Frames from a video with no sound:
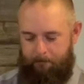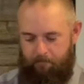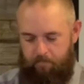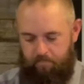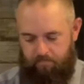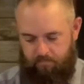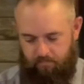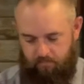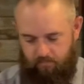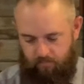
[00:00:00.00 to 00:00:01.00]

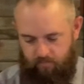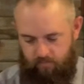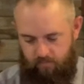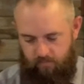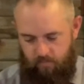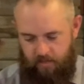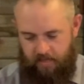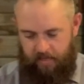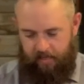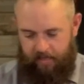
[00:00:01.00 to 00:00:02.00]

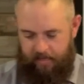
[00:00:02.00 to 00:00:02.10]
(no one is talking)